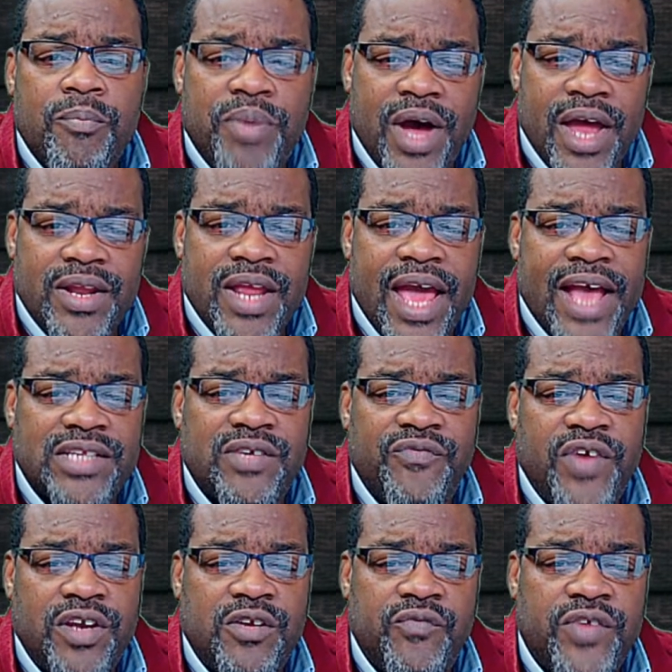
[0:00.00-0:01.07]
But as a
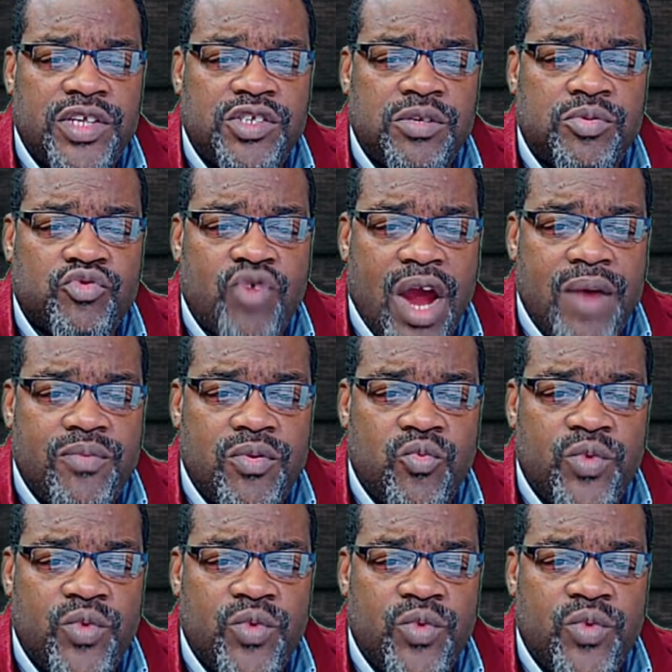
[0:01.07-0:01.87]
VectorVest subscriber,